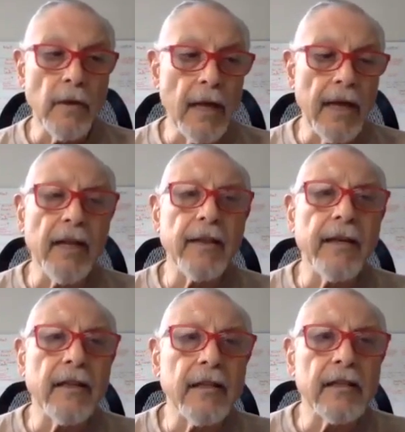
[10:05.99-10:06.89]
And I
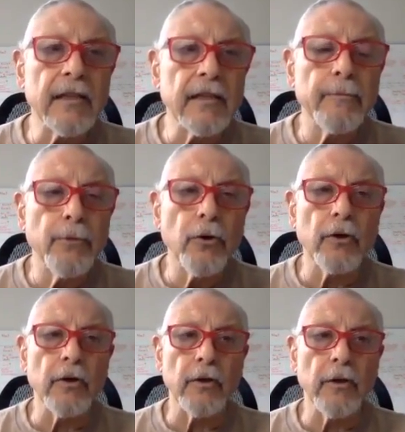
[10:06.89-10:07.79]
think this is
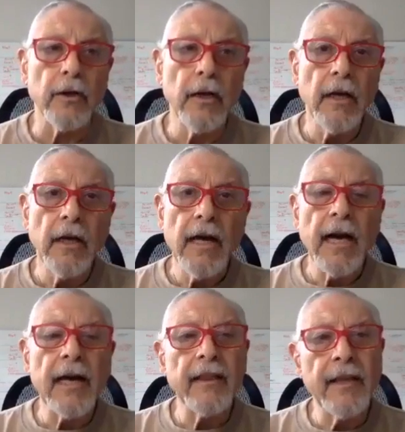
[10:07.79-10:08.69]
important.
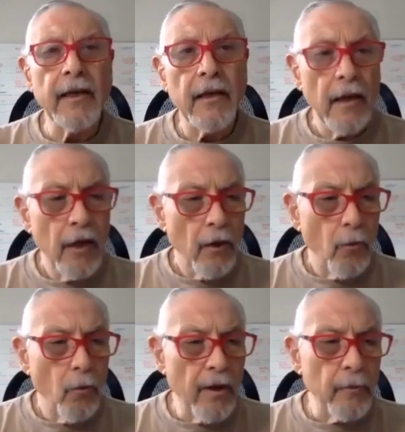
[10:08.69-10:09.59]
I think
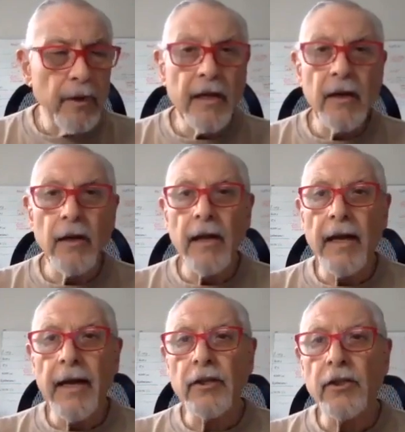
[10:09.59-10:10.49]
when we can
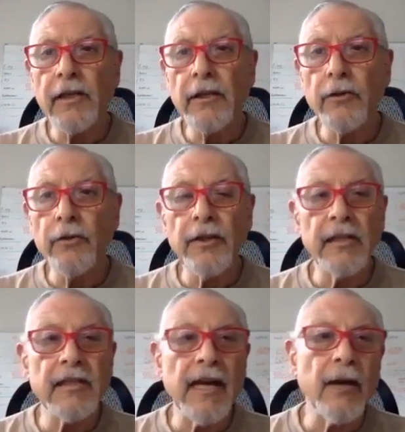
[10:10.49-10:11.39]
actually do
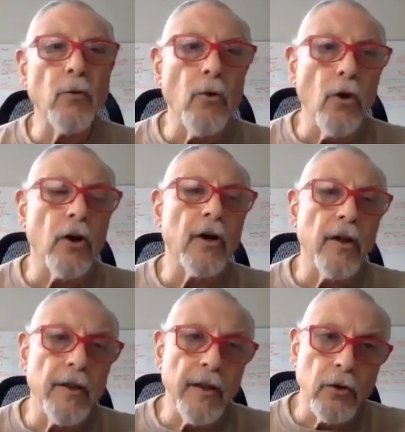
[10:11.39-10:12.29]
things like walk
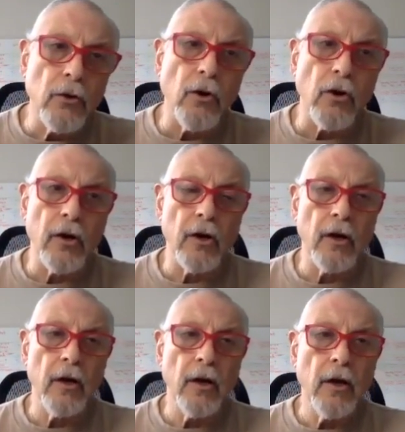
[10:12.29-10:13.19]
the talk,
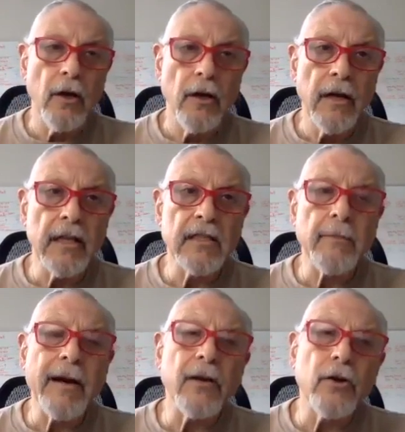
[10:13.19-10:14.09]
it's
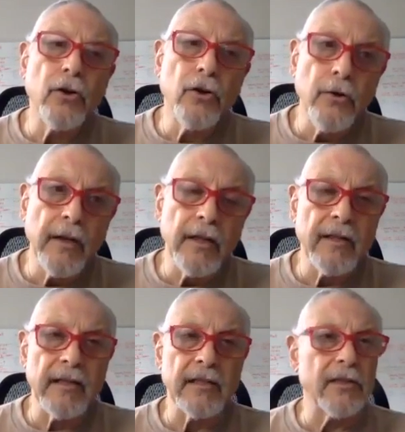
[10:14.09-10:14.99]
about doing
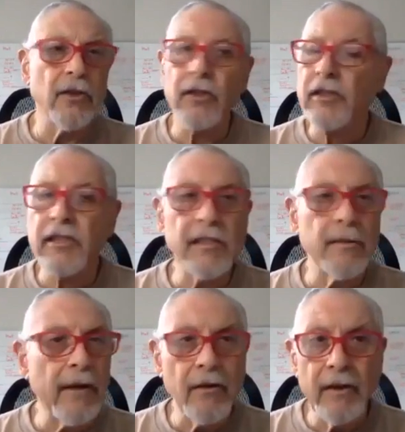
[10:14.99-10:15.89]
things. It's not just
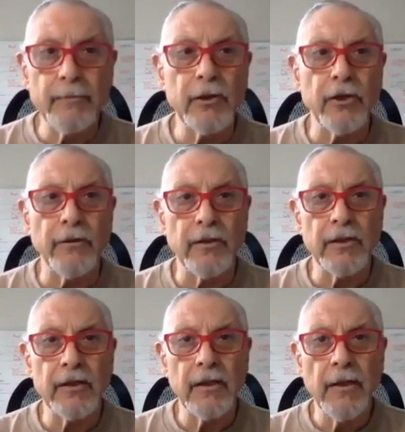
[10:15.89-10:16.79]
about lip service.